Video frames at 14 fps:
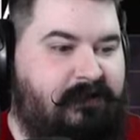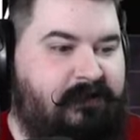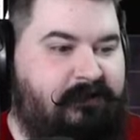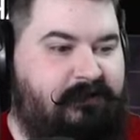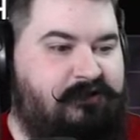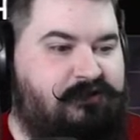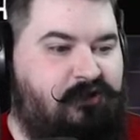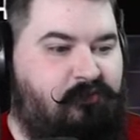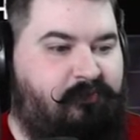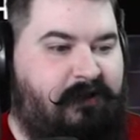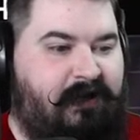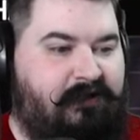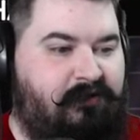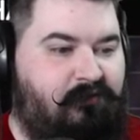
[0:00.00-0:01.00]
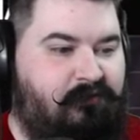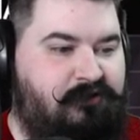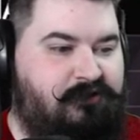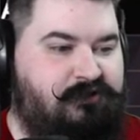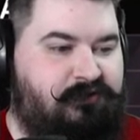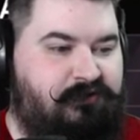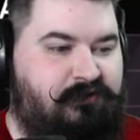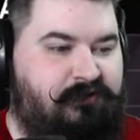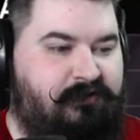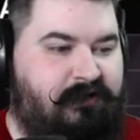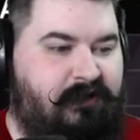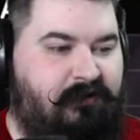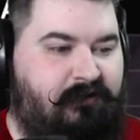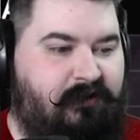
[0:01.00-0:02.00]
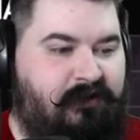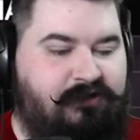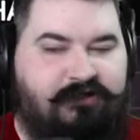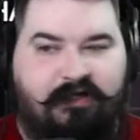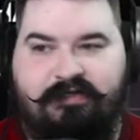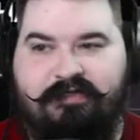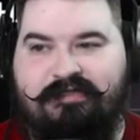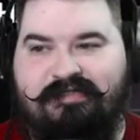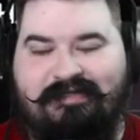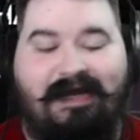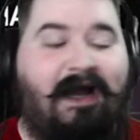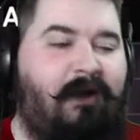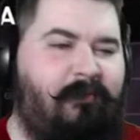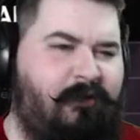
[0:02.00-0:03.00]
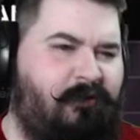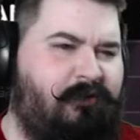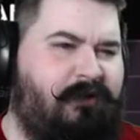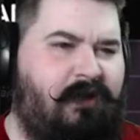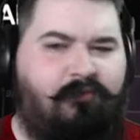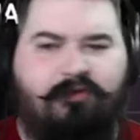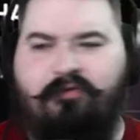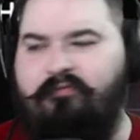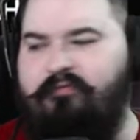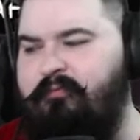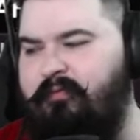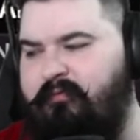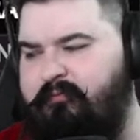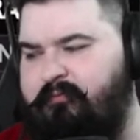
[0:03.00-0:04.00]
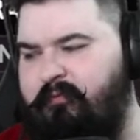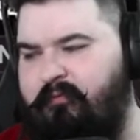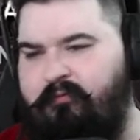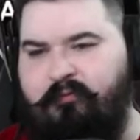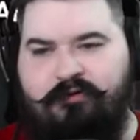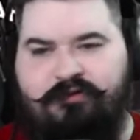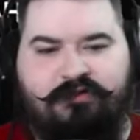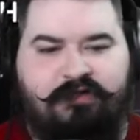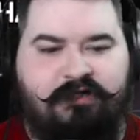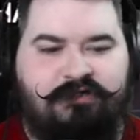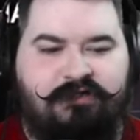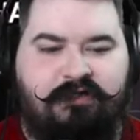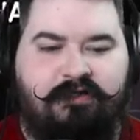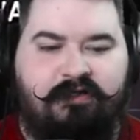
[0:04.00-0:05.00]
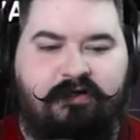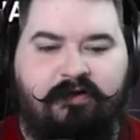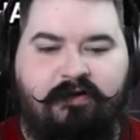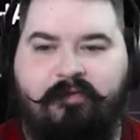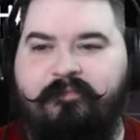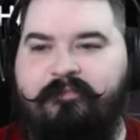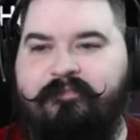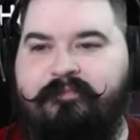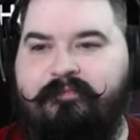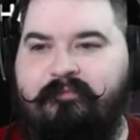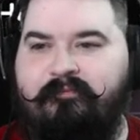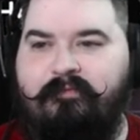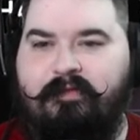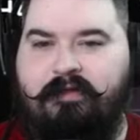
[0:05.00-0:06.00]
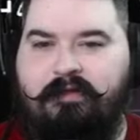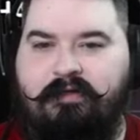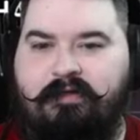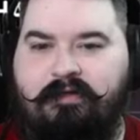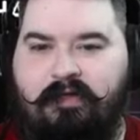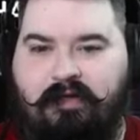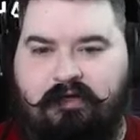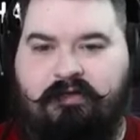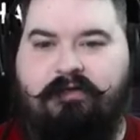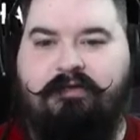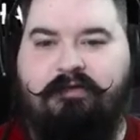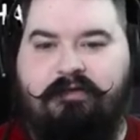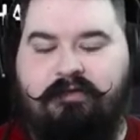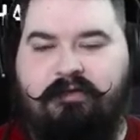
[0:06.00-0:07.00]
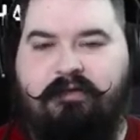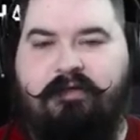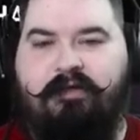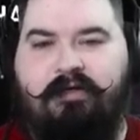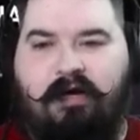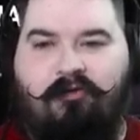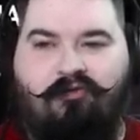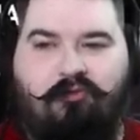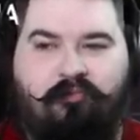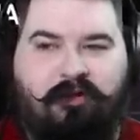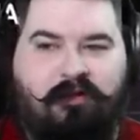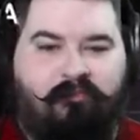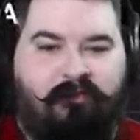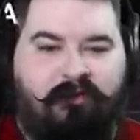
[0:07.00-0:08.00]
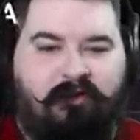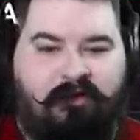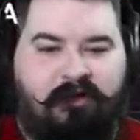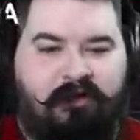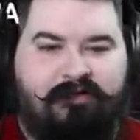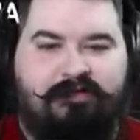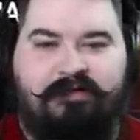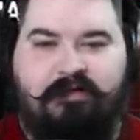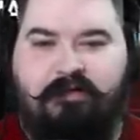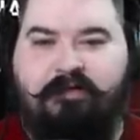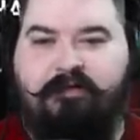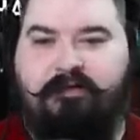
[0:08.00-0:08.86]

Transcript: Can Ditch go Bracken or Azure? They got a lot of changes. Yeah, I'll be okay with if, if, if we were to ditch it. Yeah, I won't be completely against it.